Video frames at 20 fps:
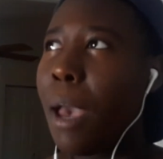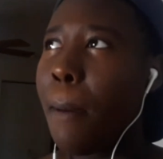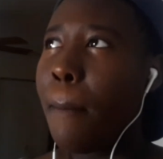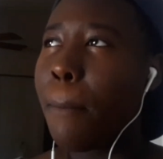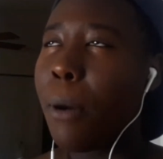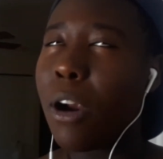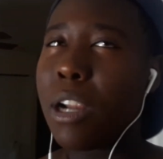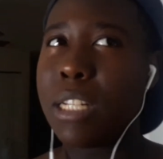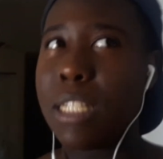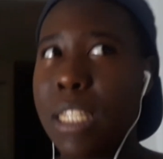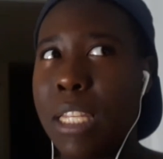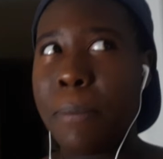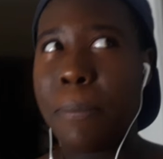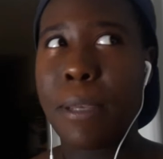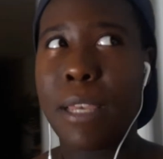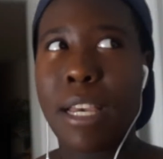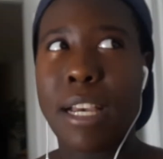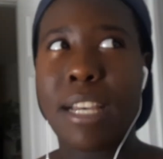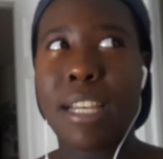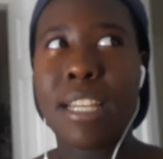Partially
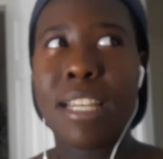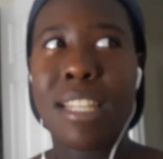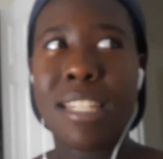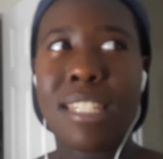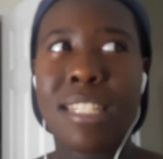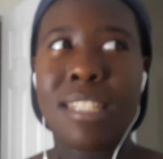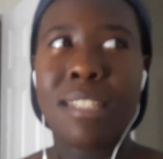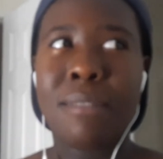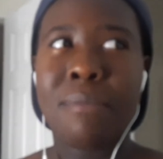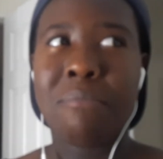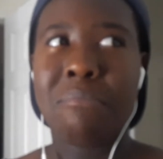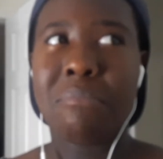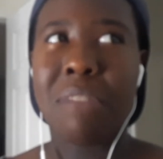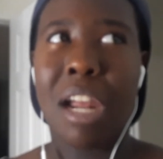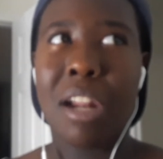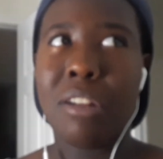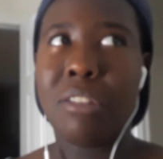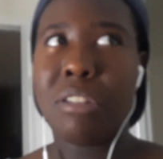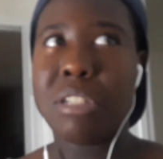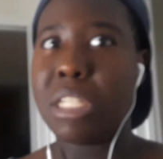because
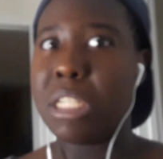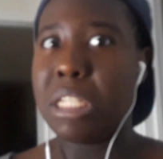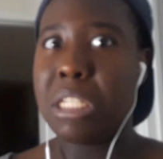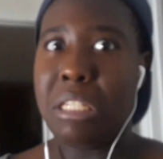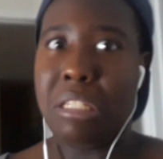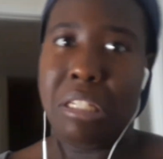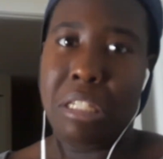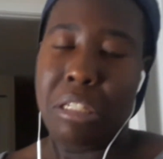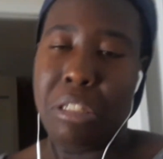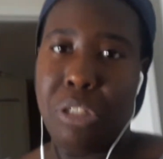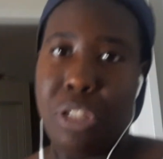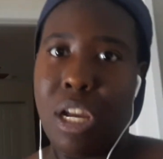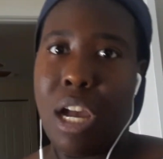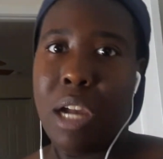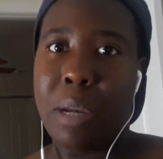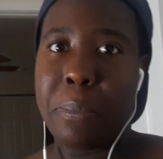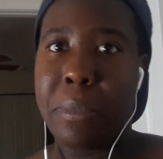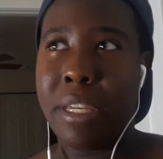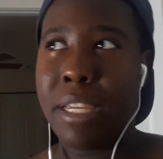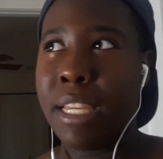it just didn't
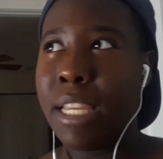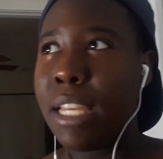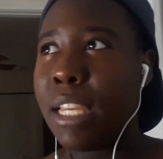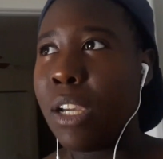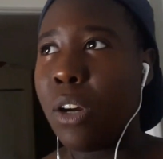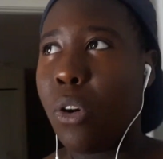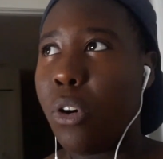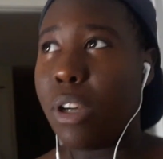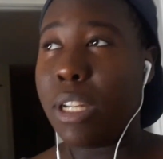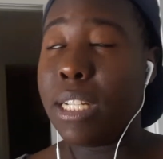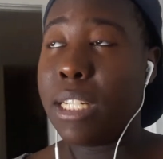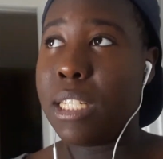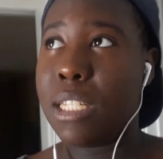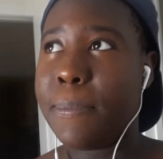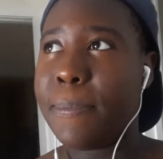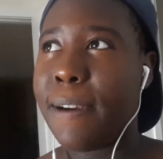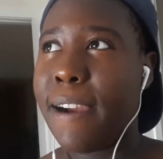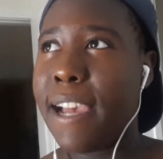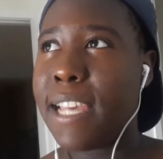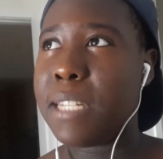shock me or it didn't
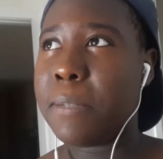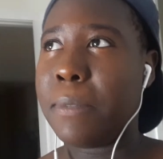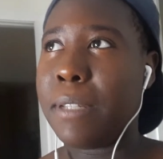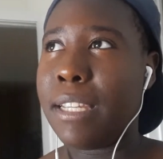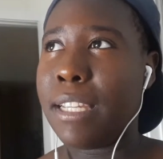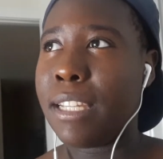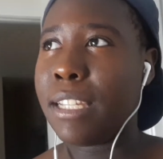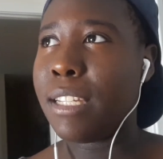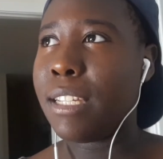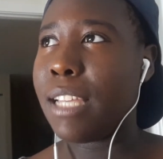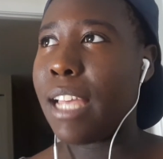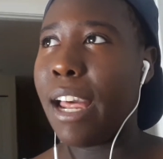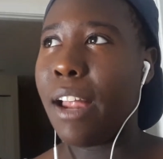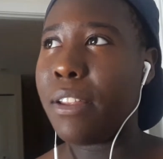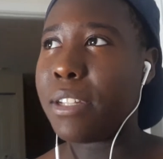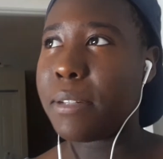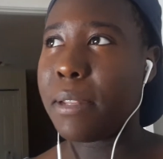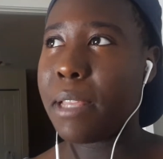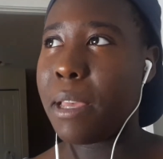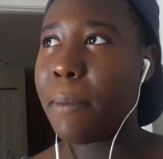surprise me. I
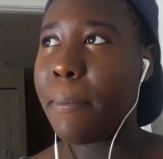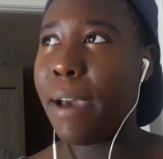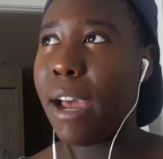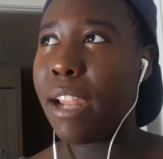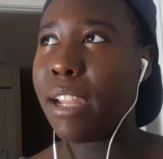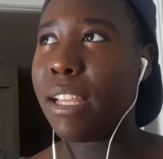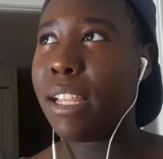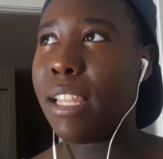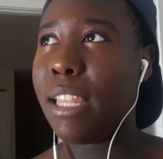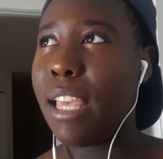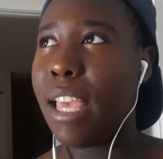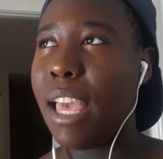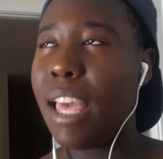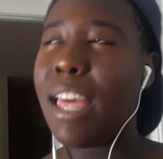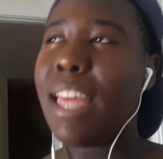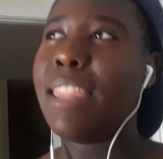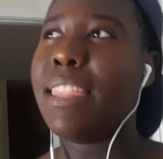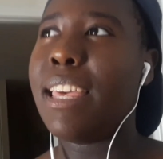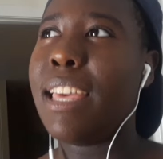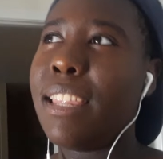was thinking about it.
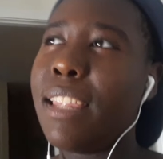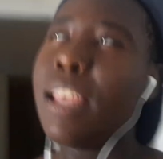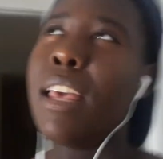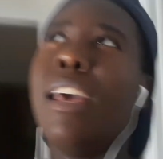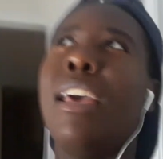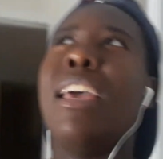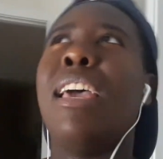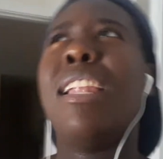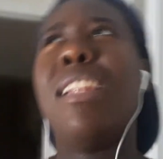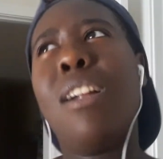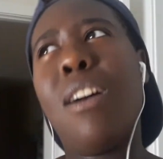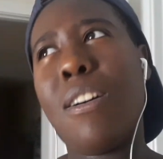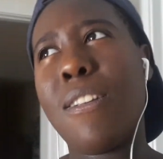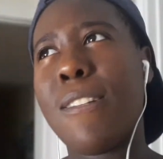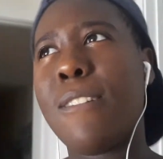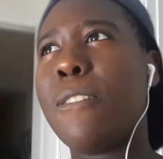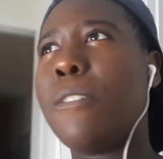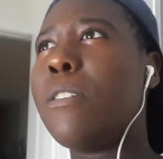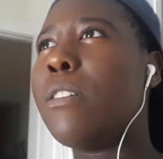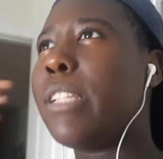And then
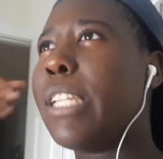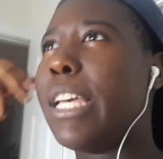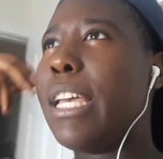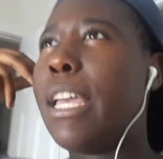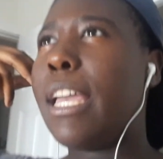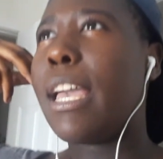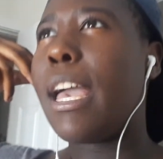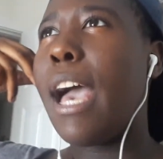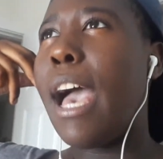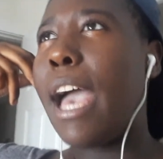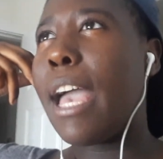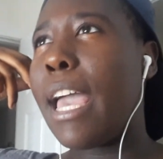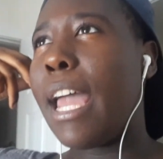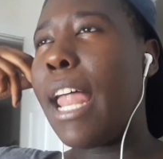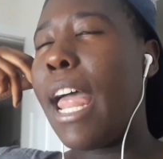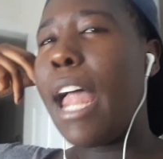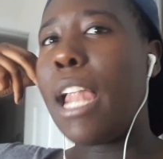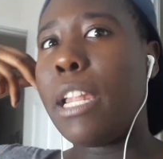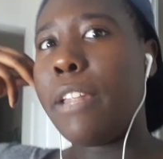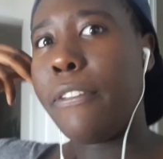also, like, I kind
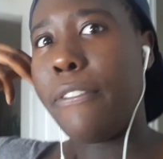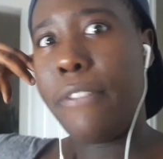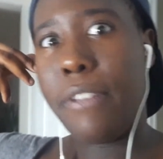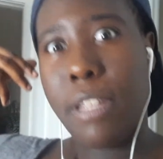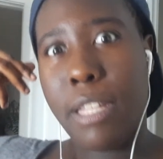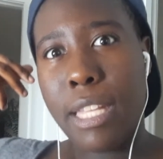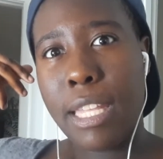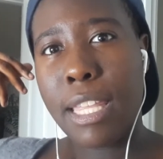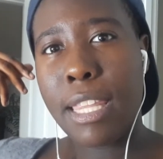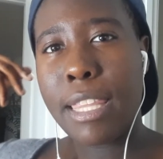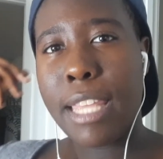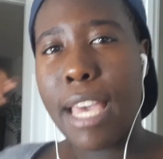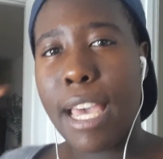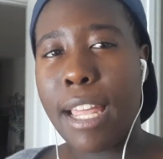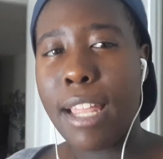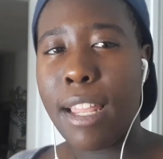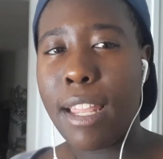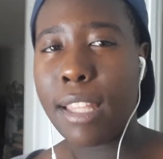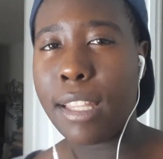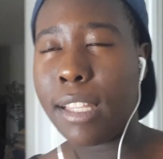of had a feeling
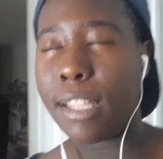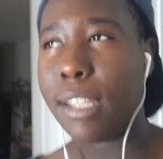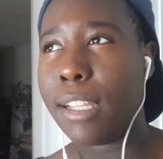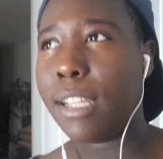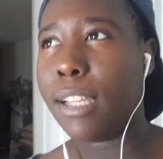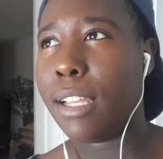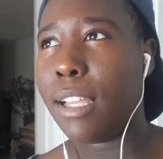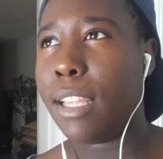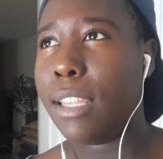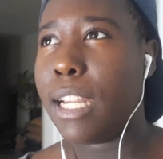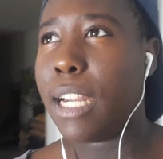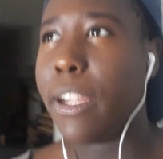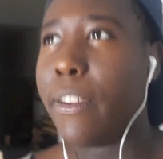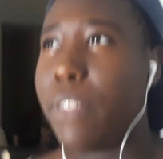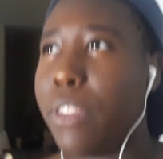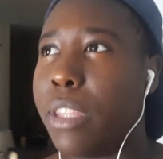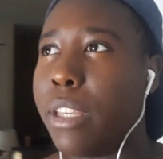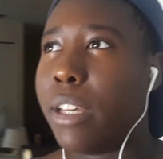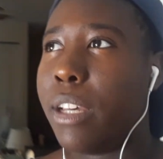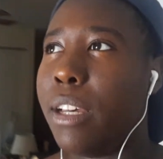that a lot
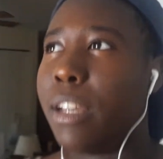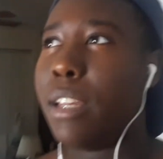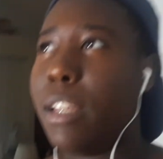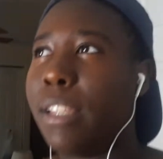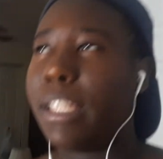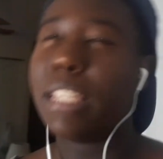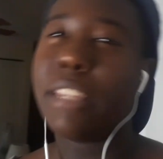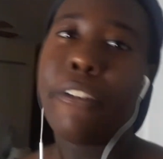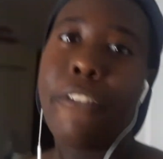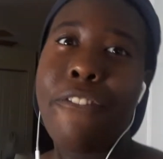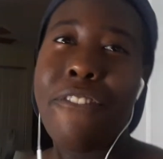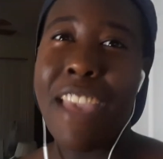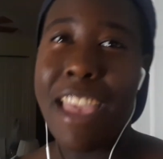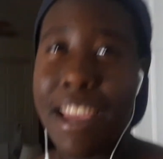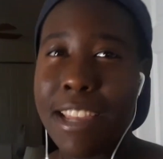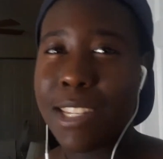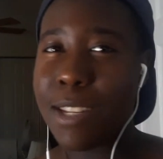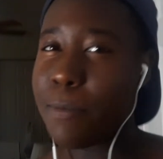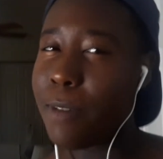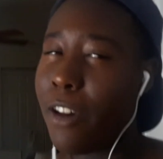of the
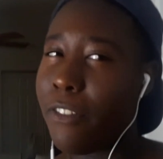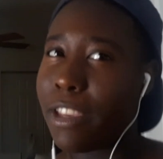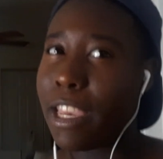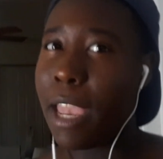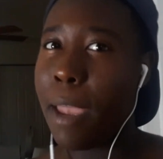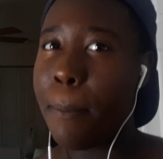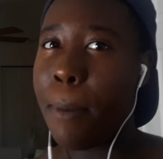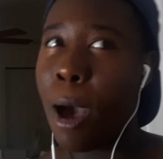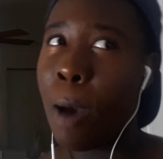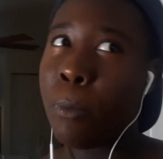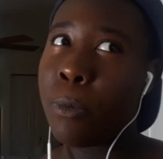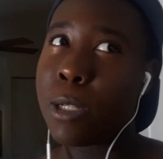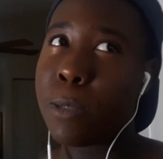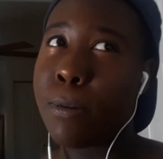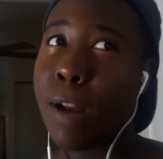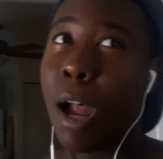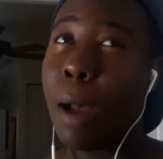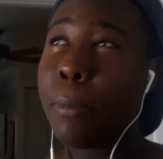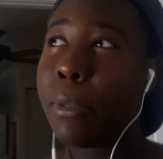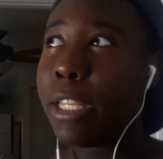fandom of K-pop was
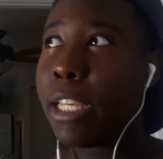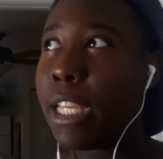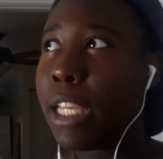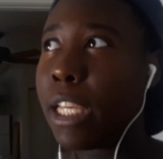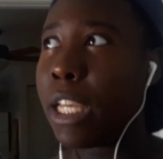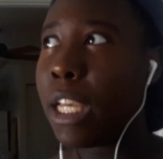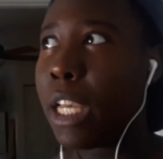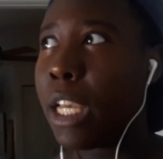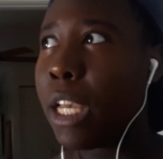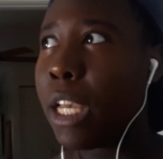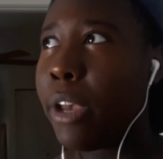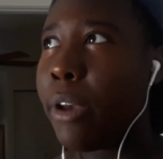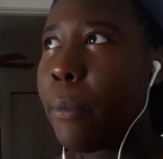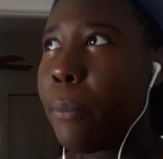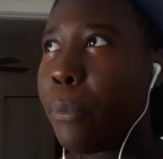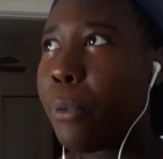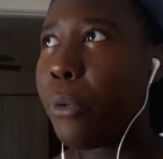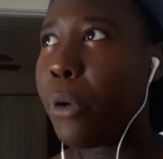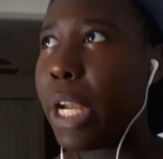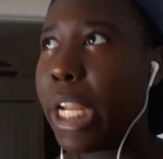probably
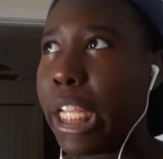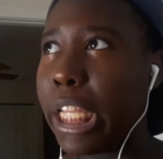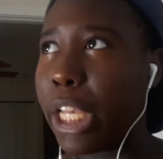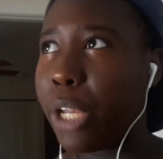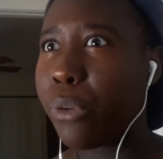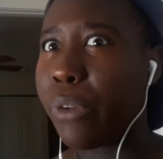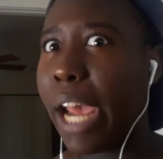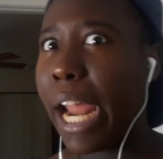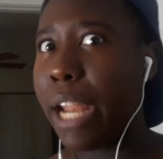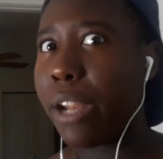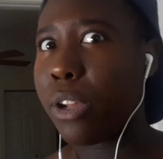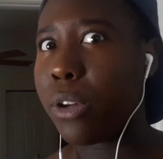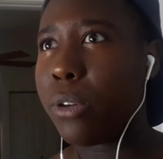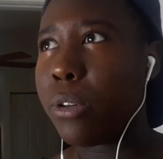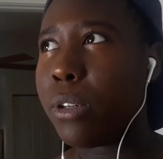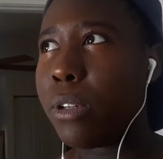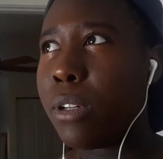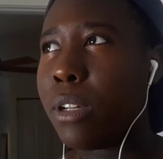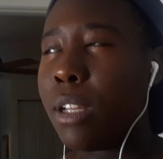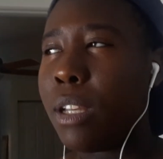pretty, like,
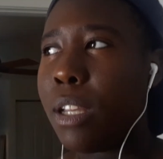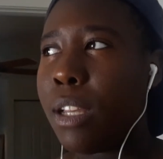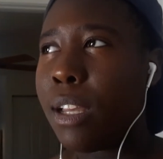radical.